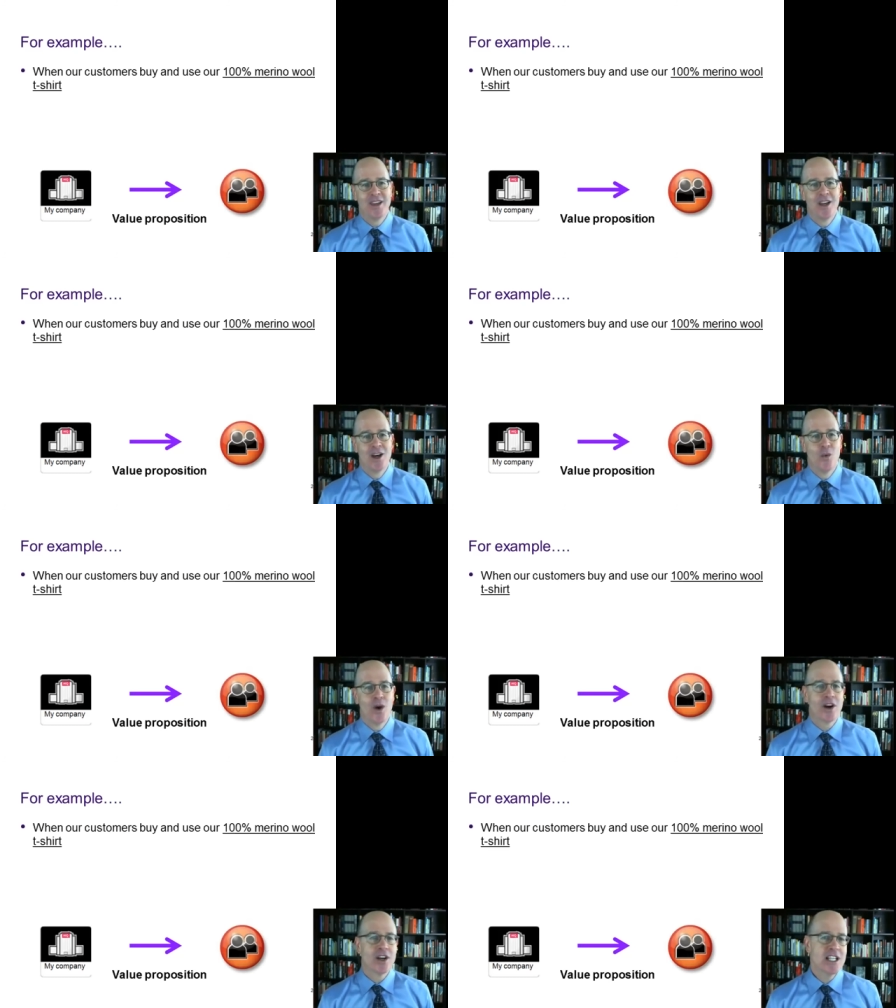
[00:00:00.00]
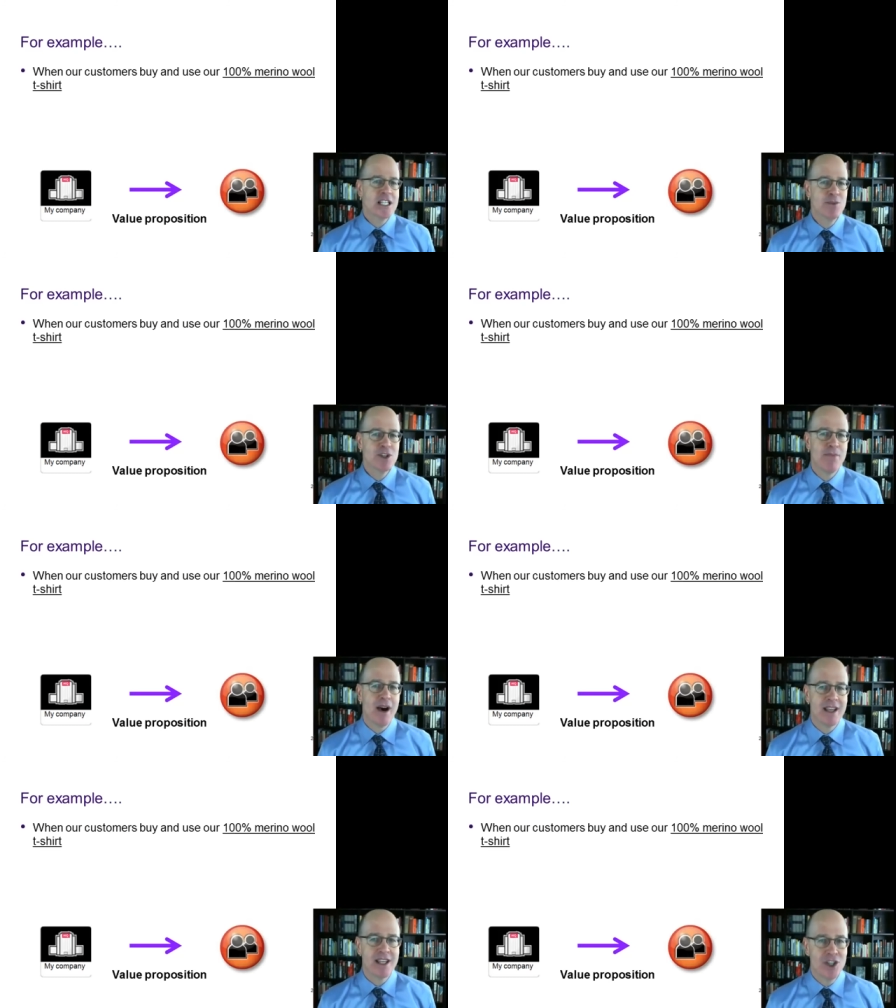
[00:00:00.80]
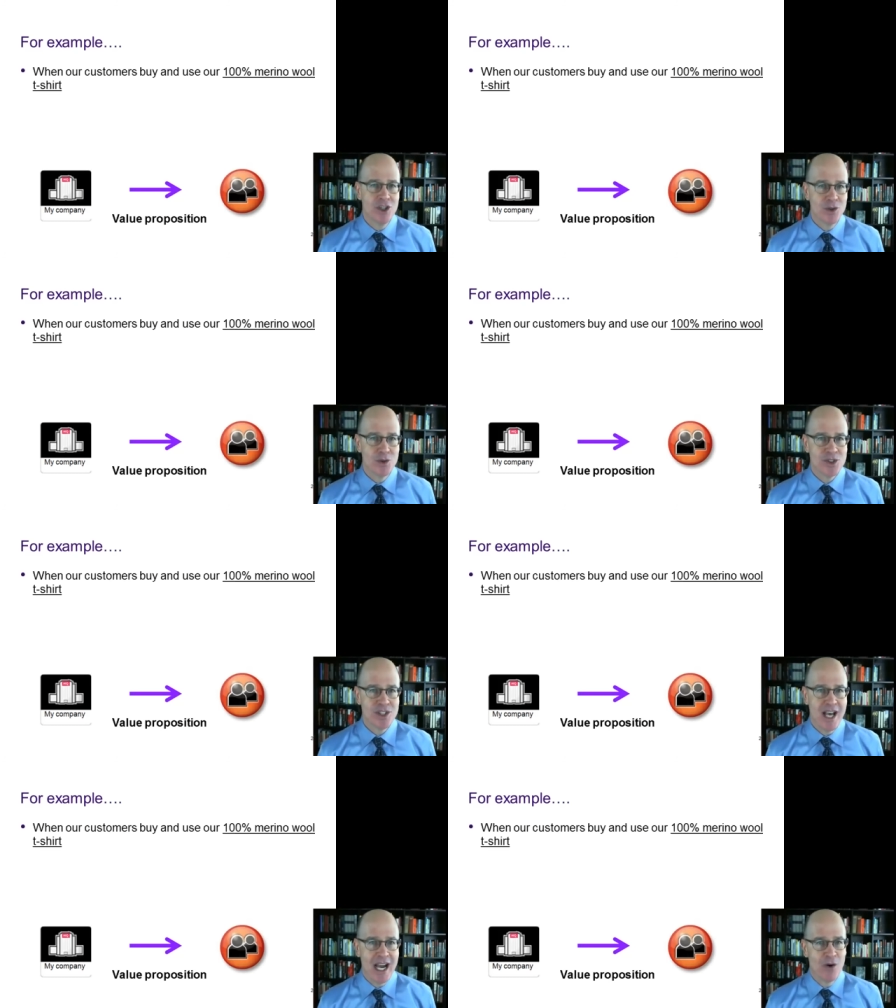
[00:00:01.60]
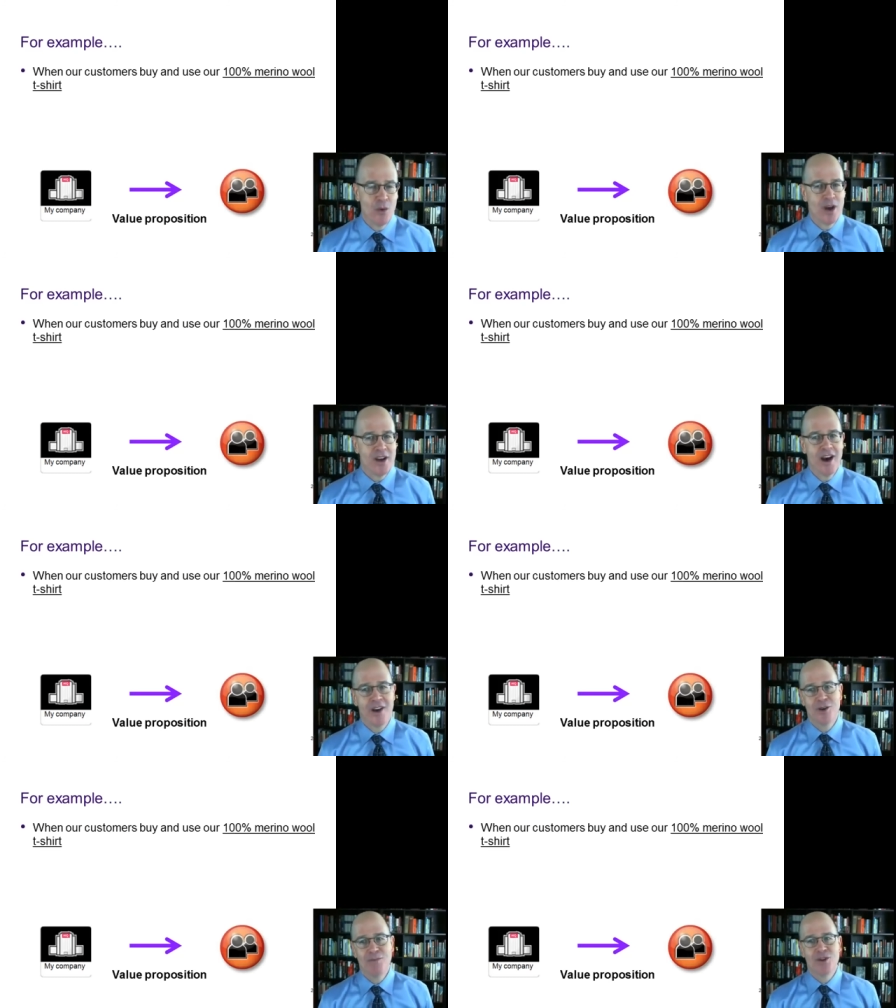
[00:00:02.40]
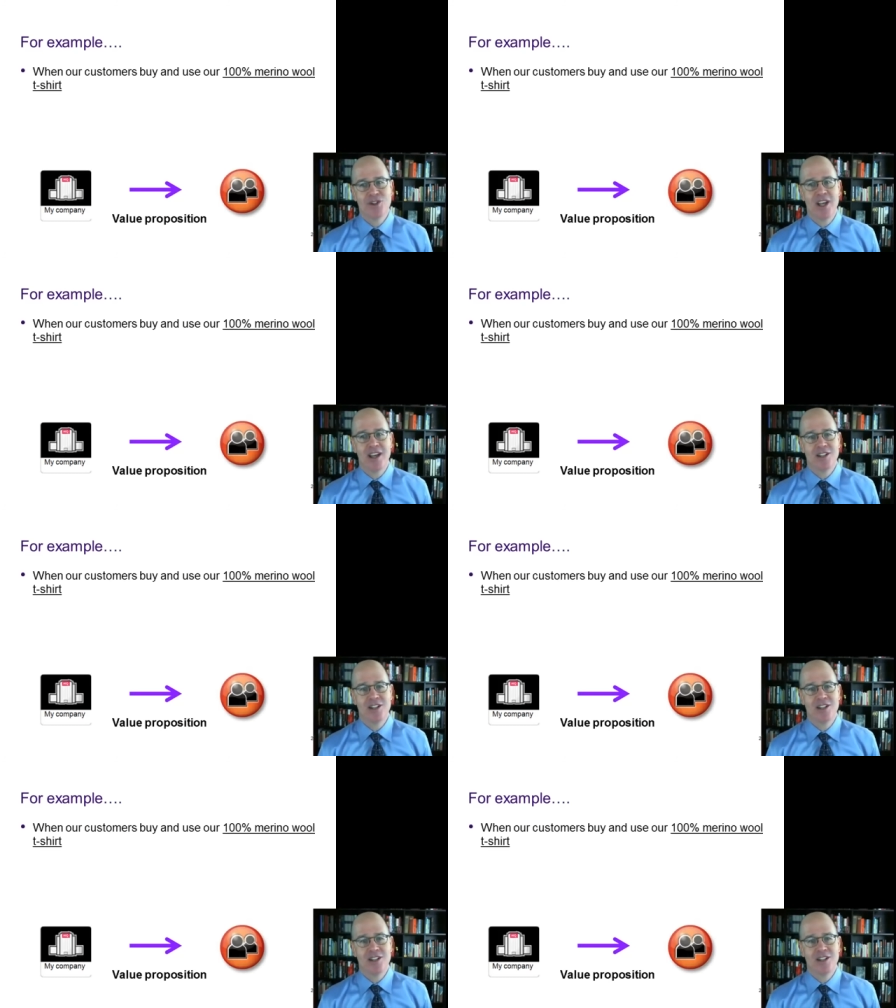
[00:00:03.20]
When our customers buy and use our 100%